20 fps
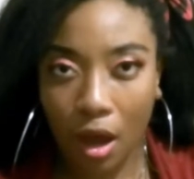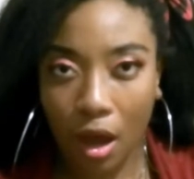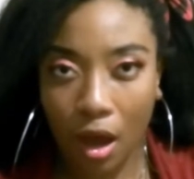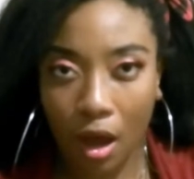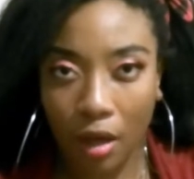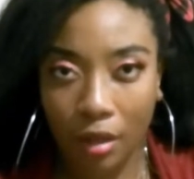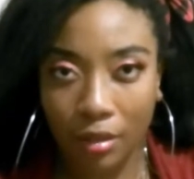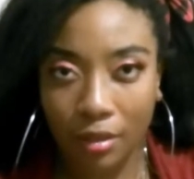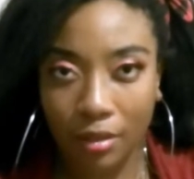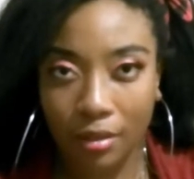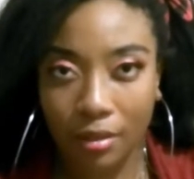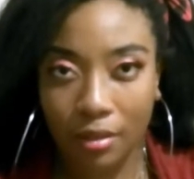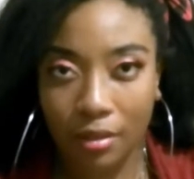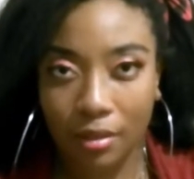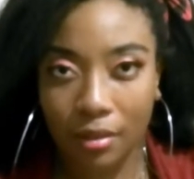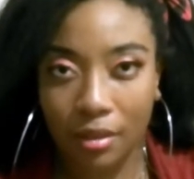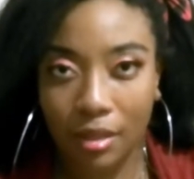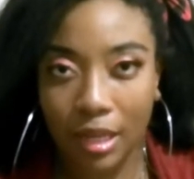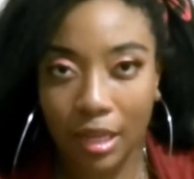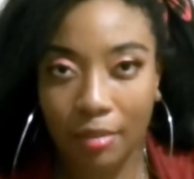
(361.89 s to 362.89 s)
answer
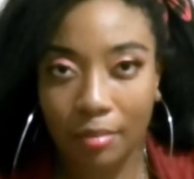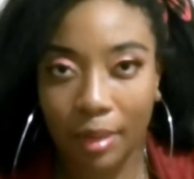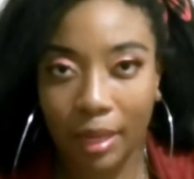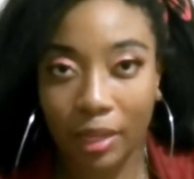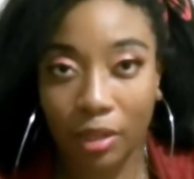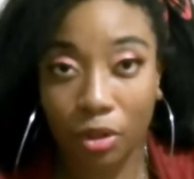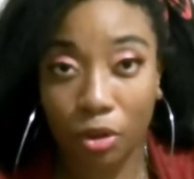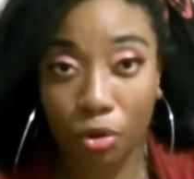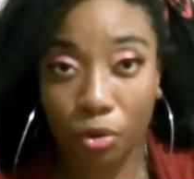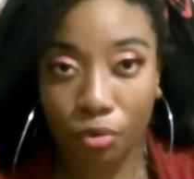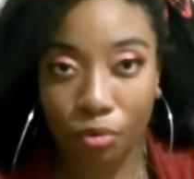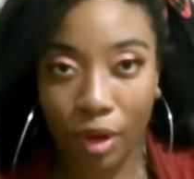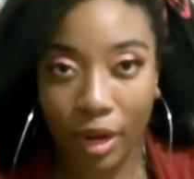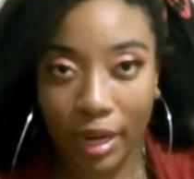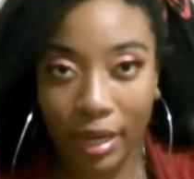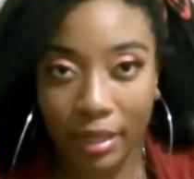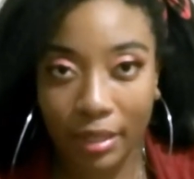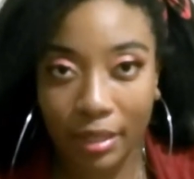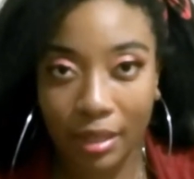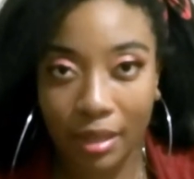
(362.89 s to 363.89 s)
Snape and
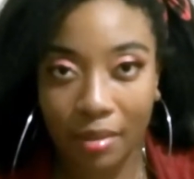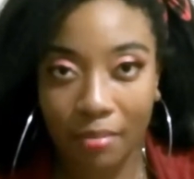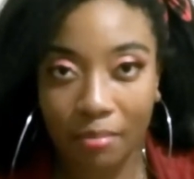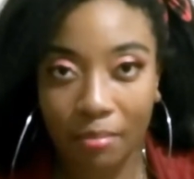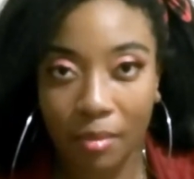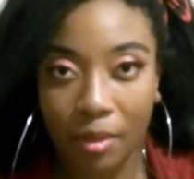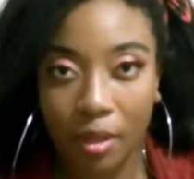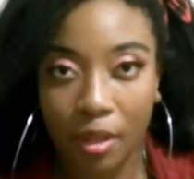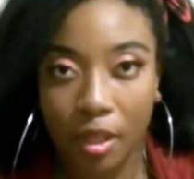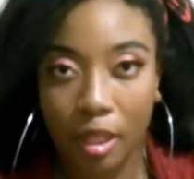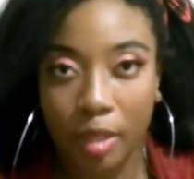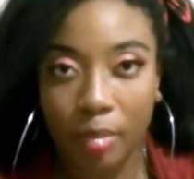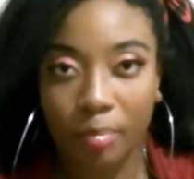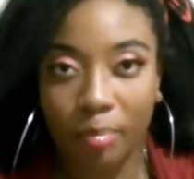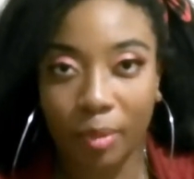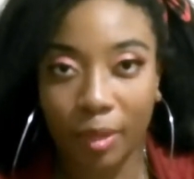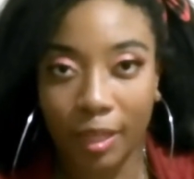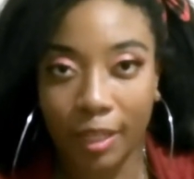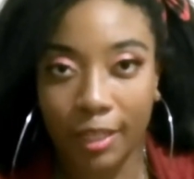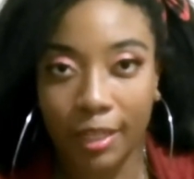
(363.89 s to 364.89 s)
correct him,
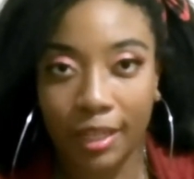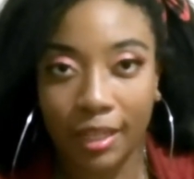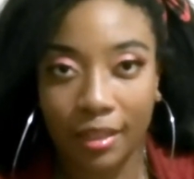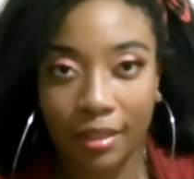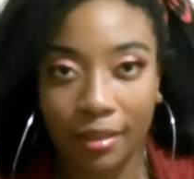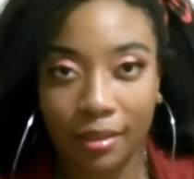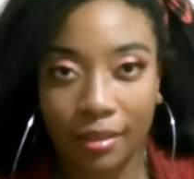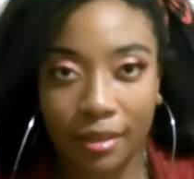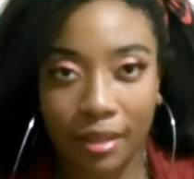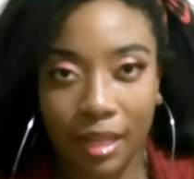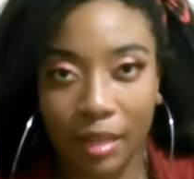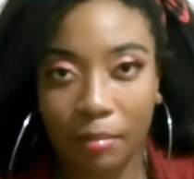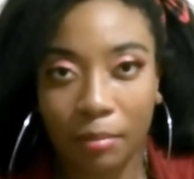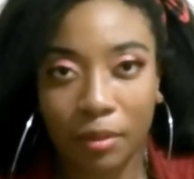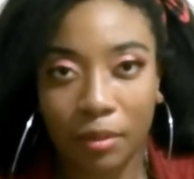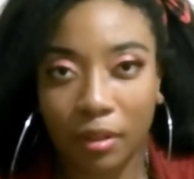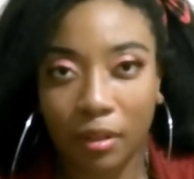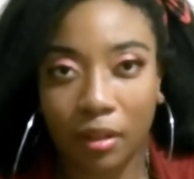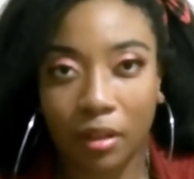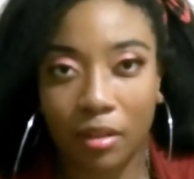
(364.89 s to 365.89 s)
but Snape
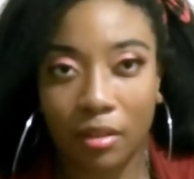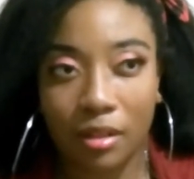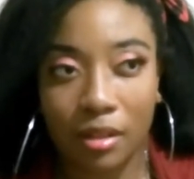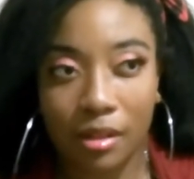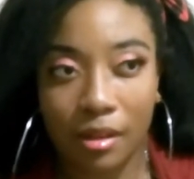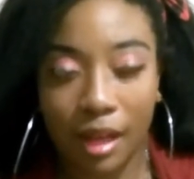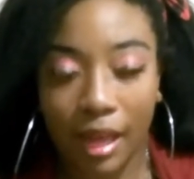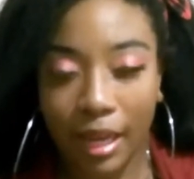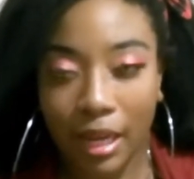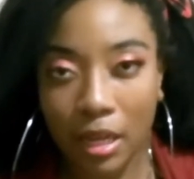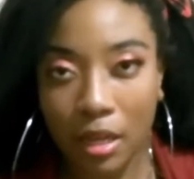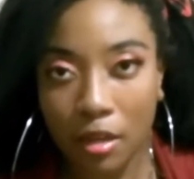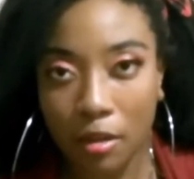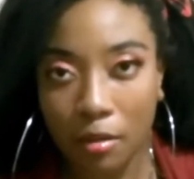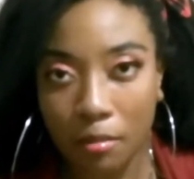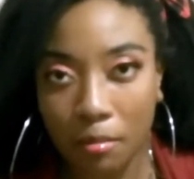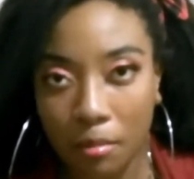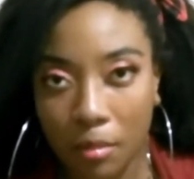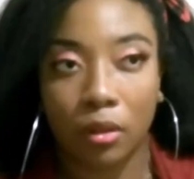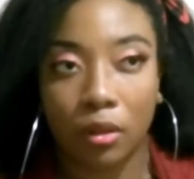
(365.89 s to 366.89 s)
doesn't let
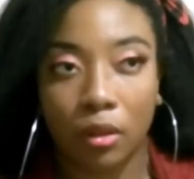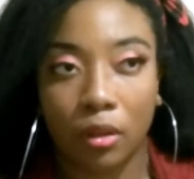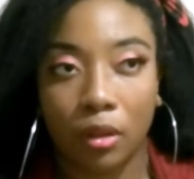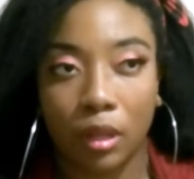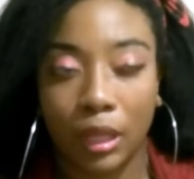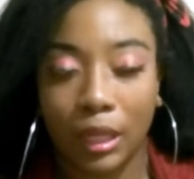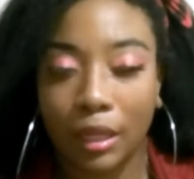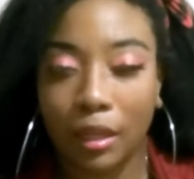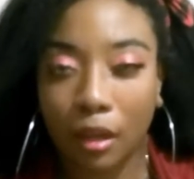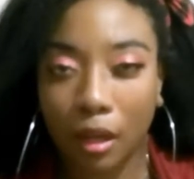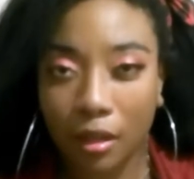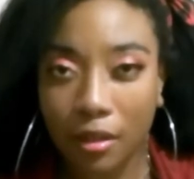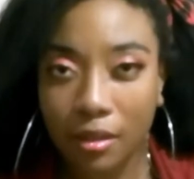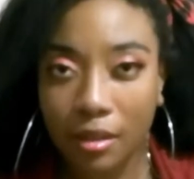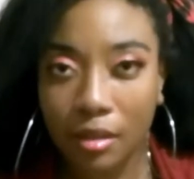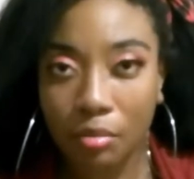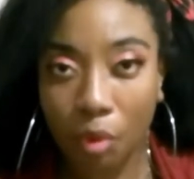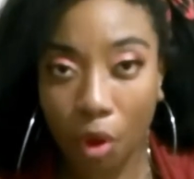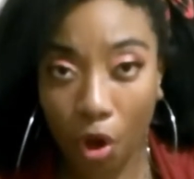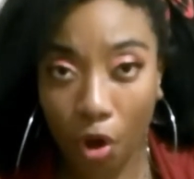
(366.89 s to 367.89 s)
him. He cuts
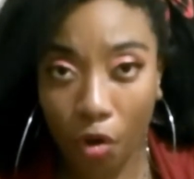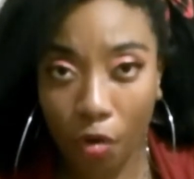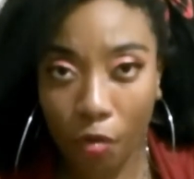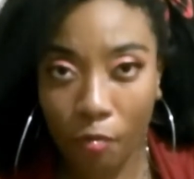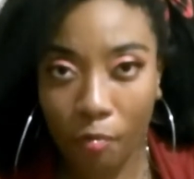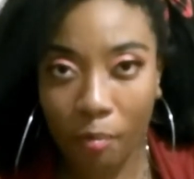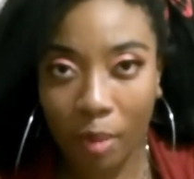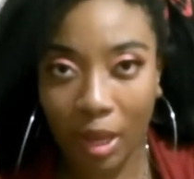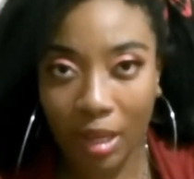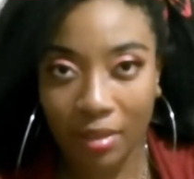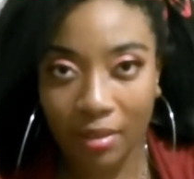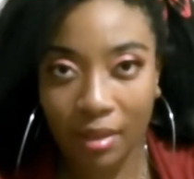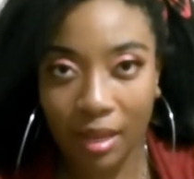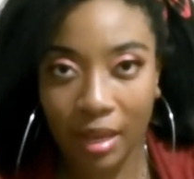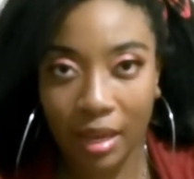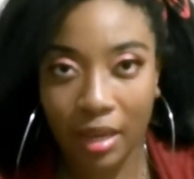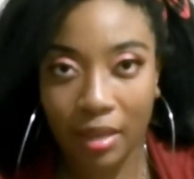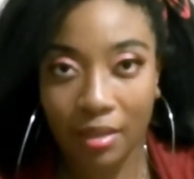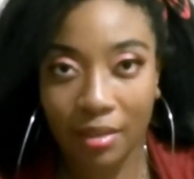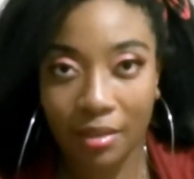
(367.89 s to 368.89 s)
him off by
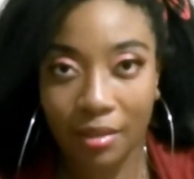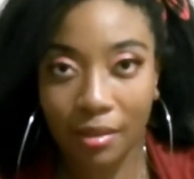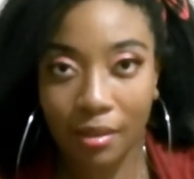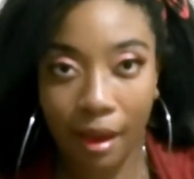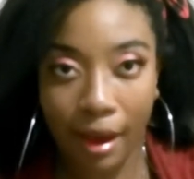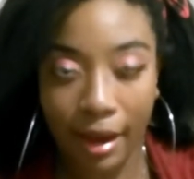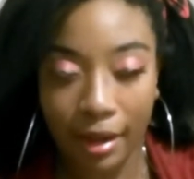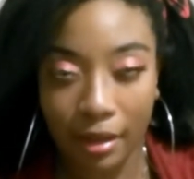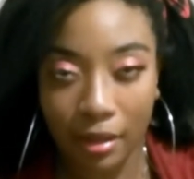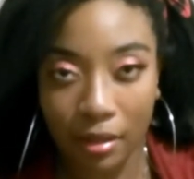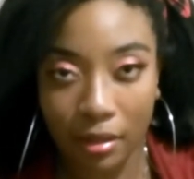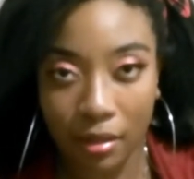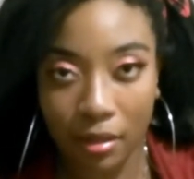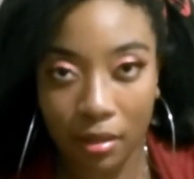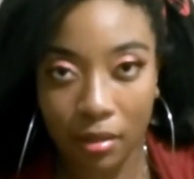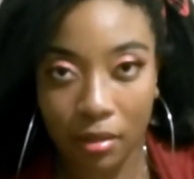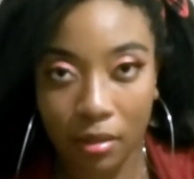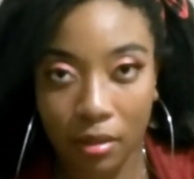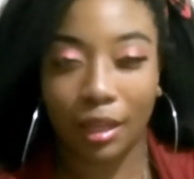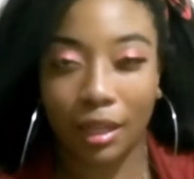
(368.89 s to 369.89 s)
saying
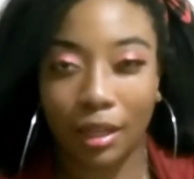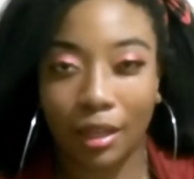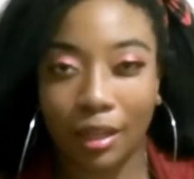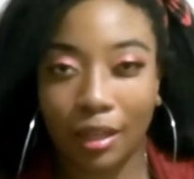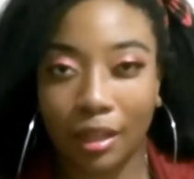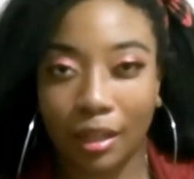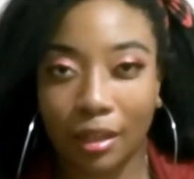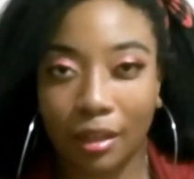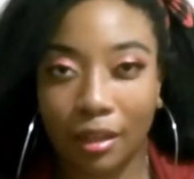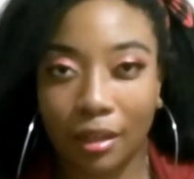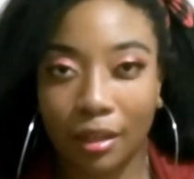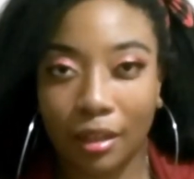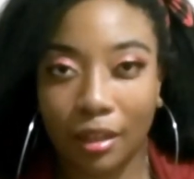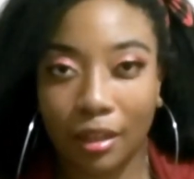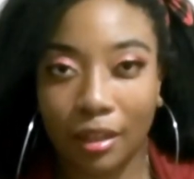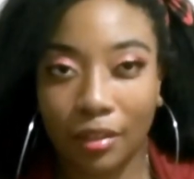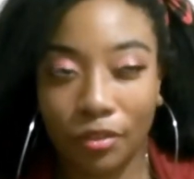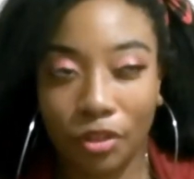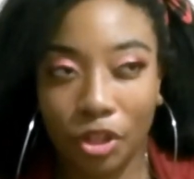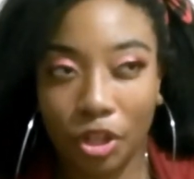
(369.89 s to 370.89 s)
silence. Like,
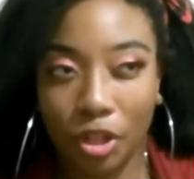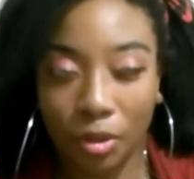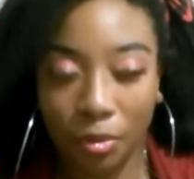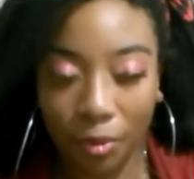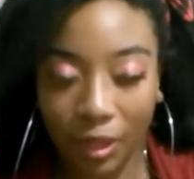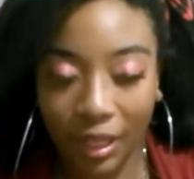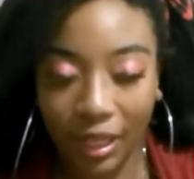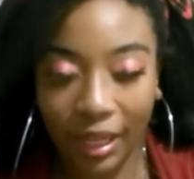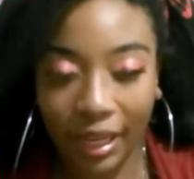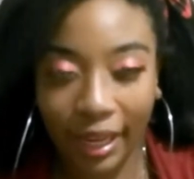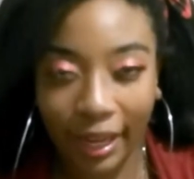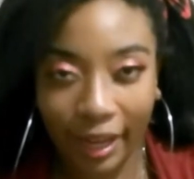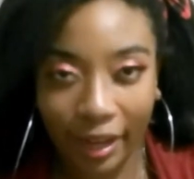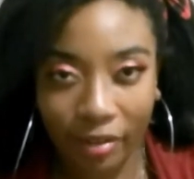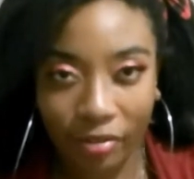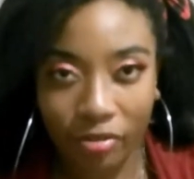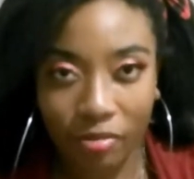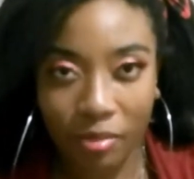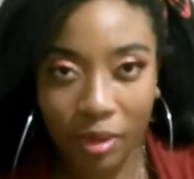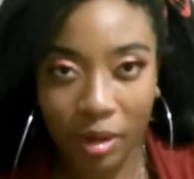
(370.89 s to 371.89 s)
if you didn't want to hear
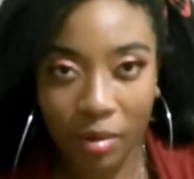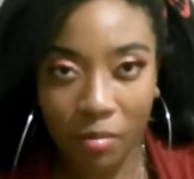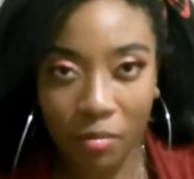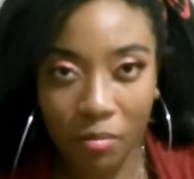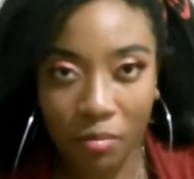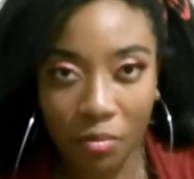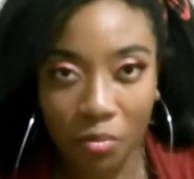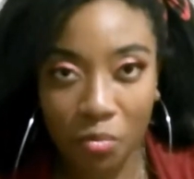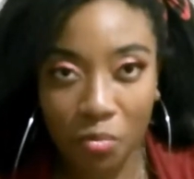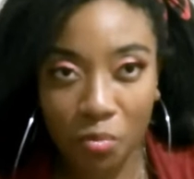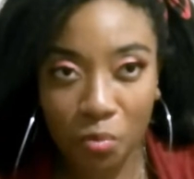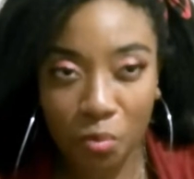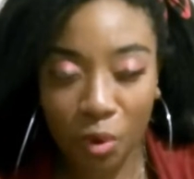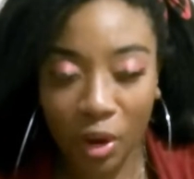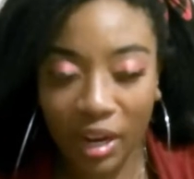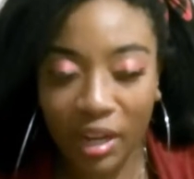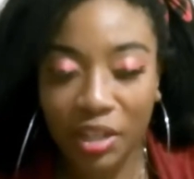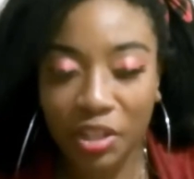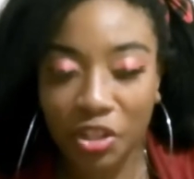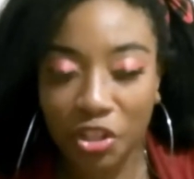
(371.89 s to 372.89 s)
from him,
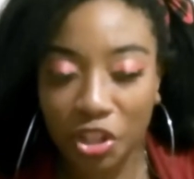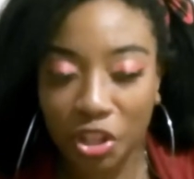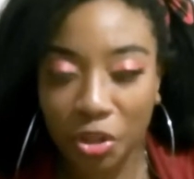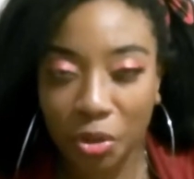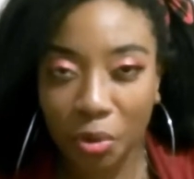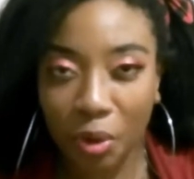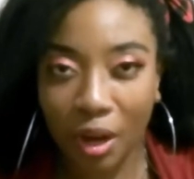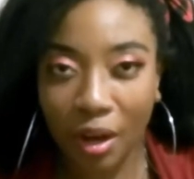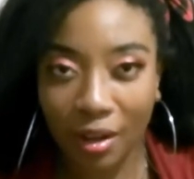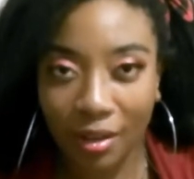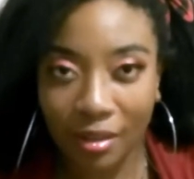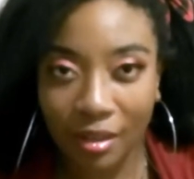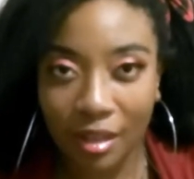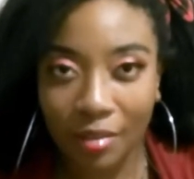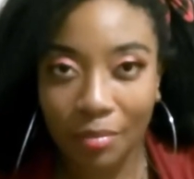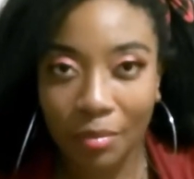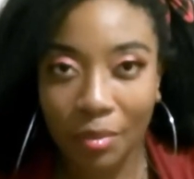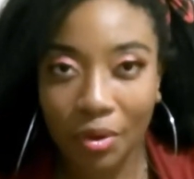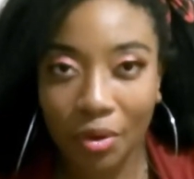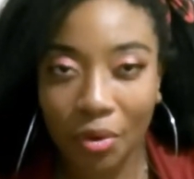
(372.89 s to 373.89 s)
why do you ask
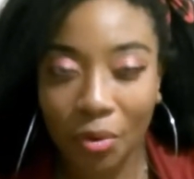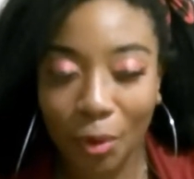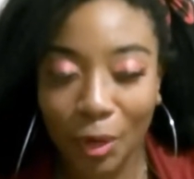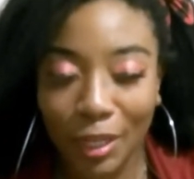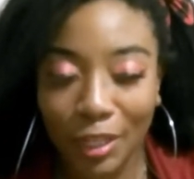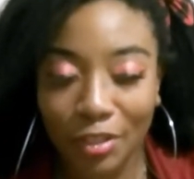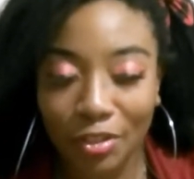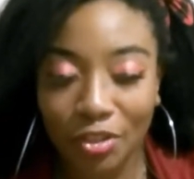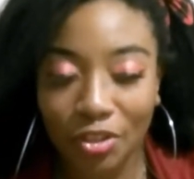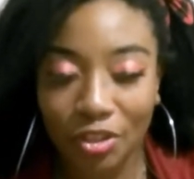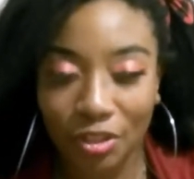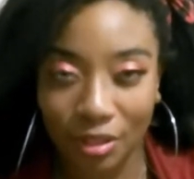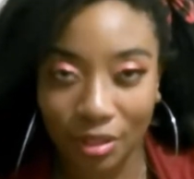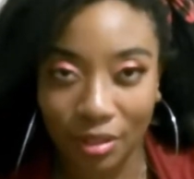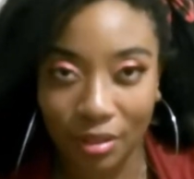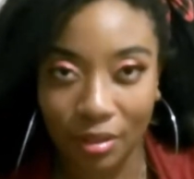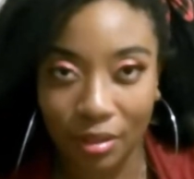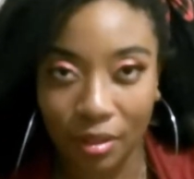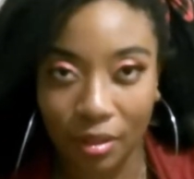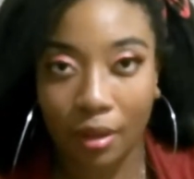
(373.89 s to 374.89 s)
him a
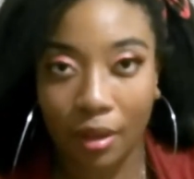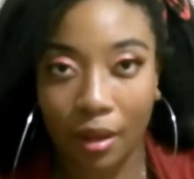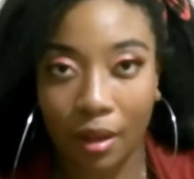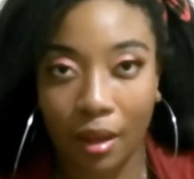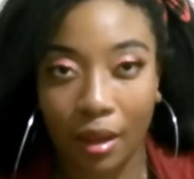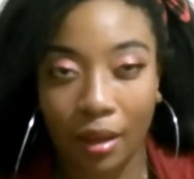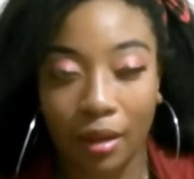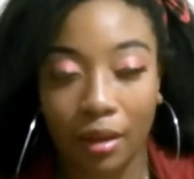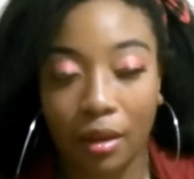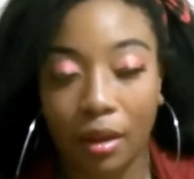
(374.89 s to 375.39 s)
question? I